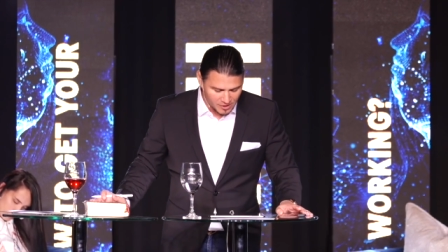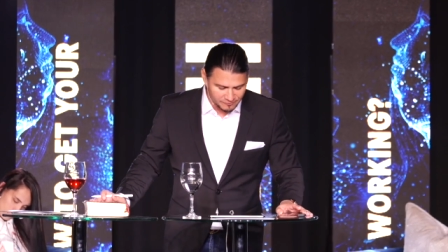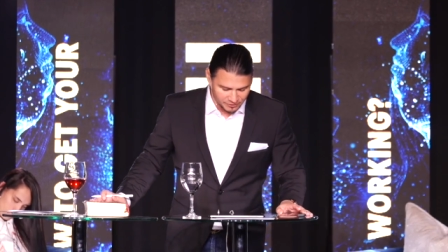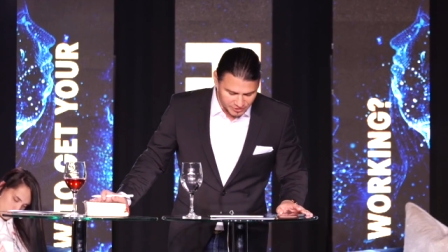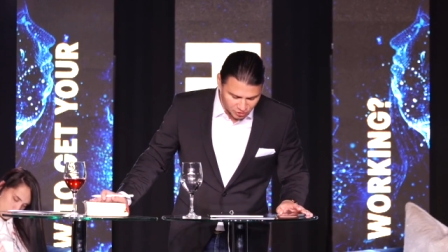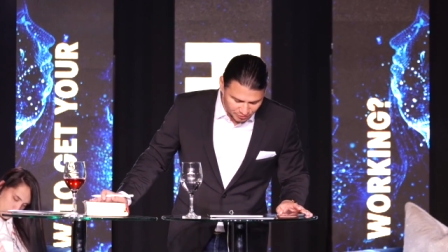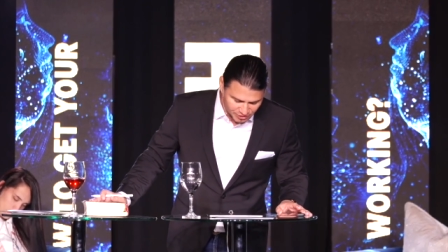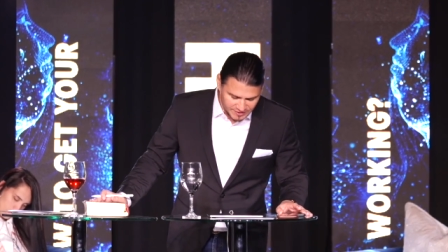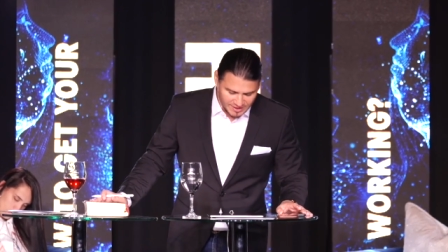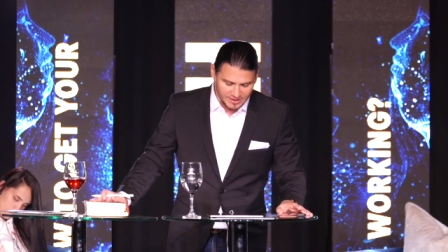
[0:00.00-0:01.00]
For the
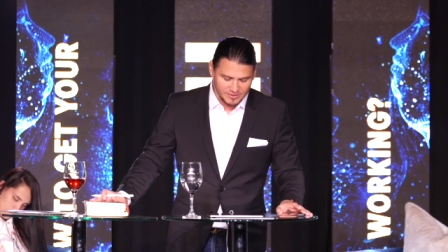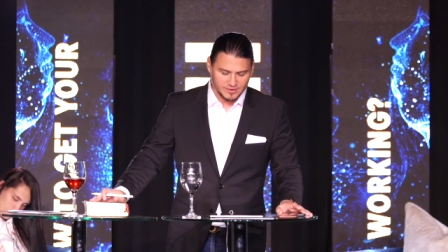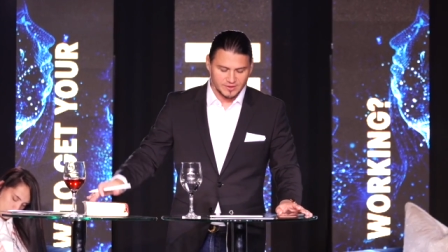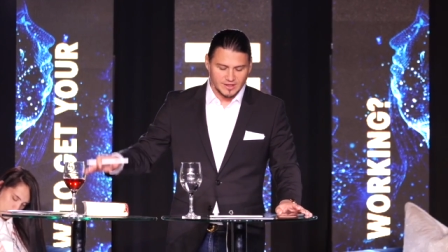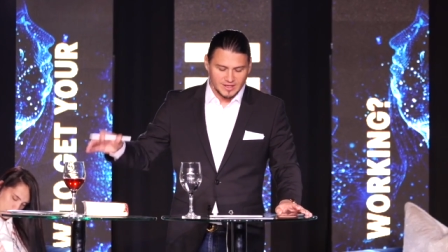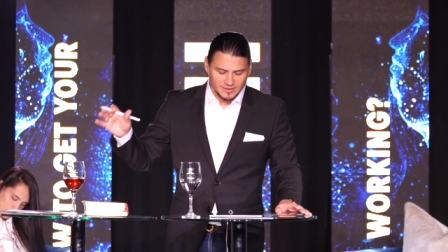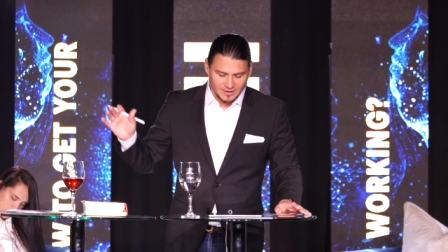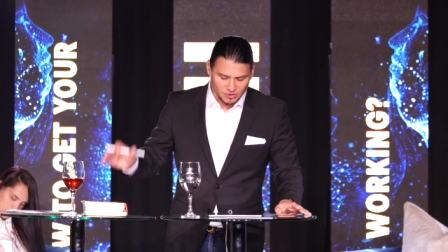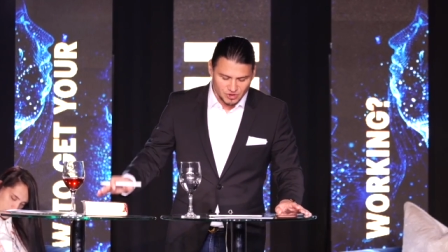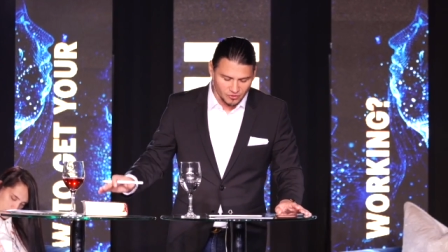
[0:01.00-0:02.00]
scripture saith,
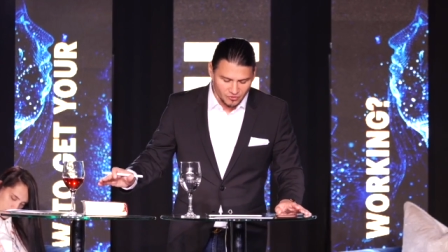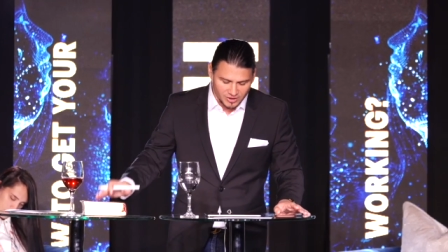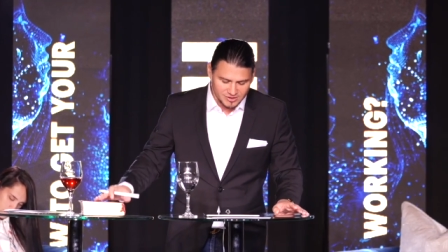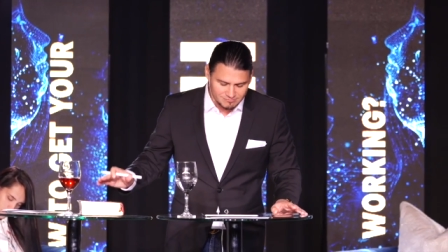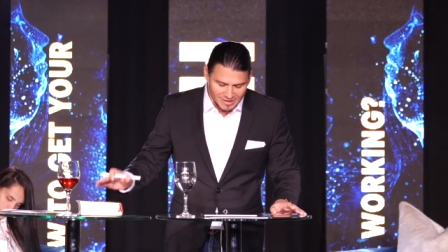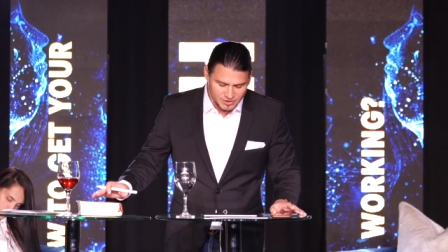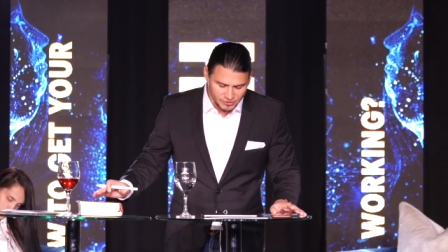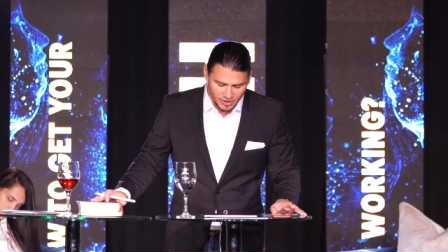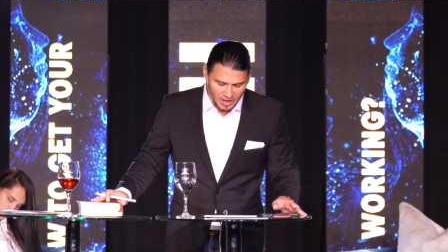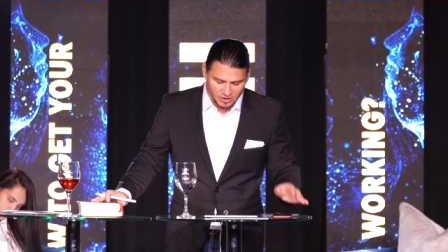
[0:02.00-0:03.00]
Thou shalt not
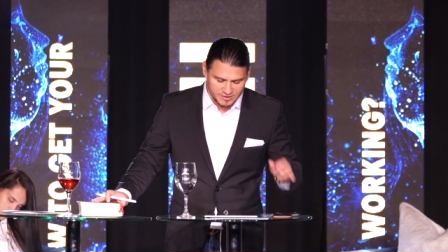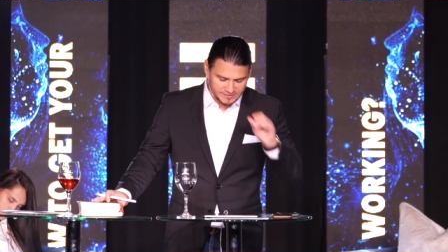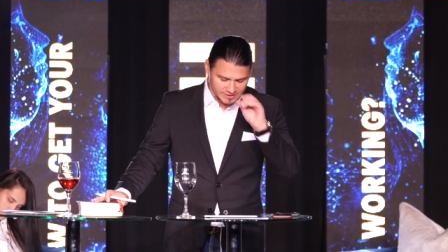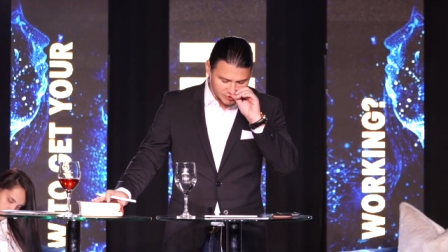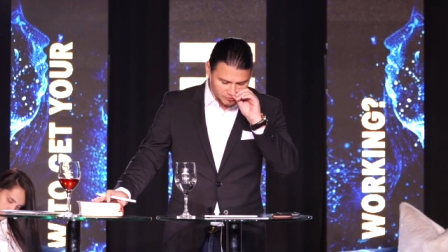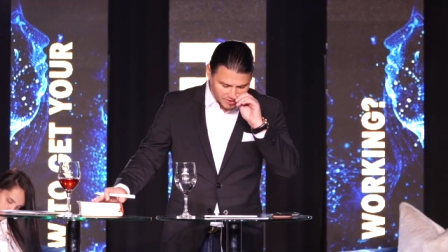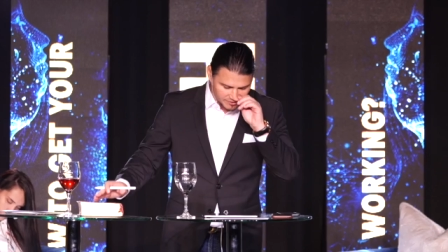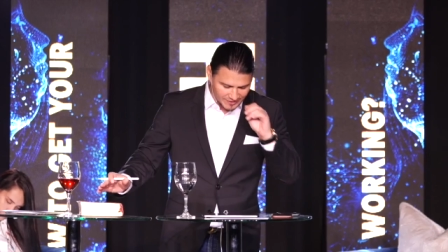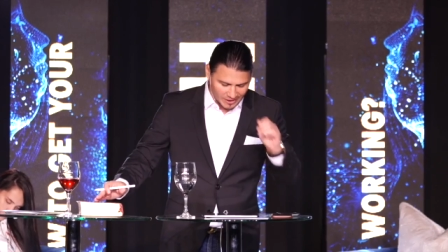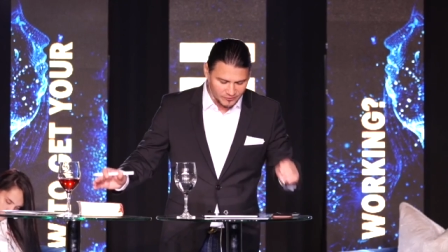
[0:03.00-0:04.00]
muzzle the ox that
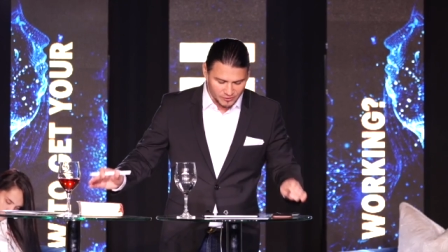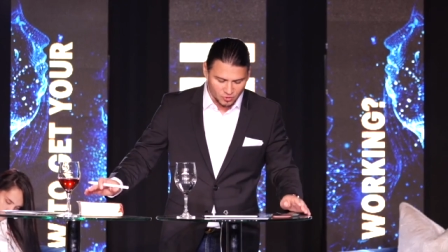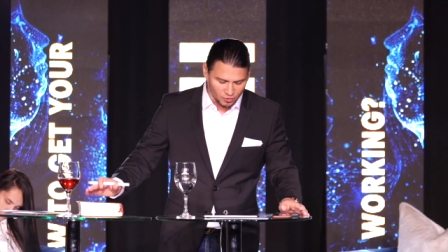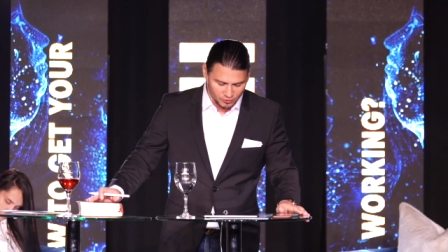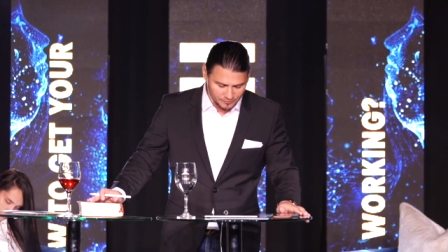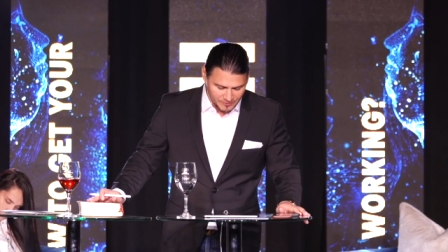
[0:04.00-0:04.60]
treadeth out the corn,